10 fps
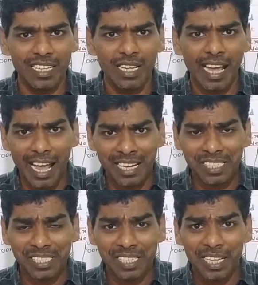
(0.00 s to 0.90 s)

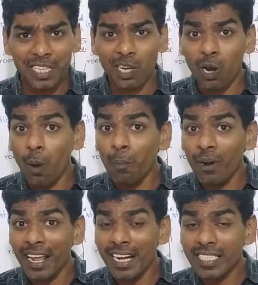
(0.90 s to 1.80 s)
Hence, the
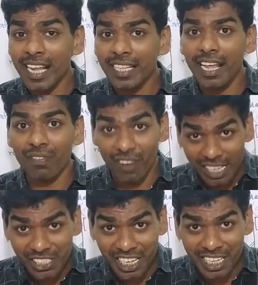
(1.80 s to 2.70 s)
components and their
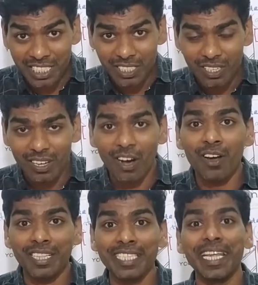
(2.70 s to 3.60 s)
functions
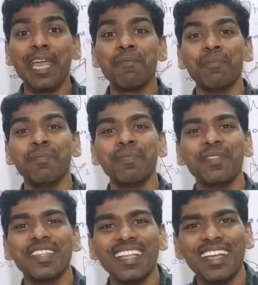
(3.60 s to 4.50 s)
are the same.
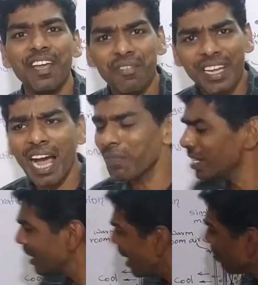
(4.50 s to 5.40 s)
We have the same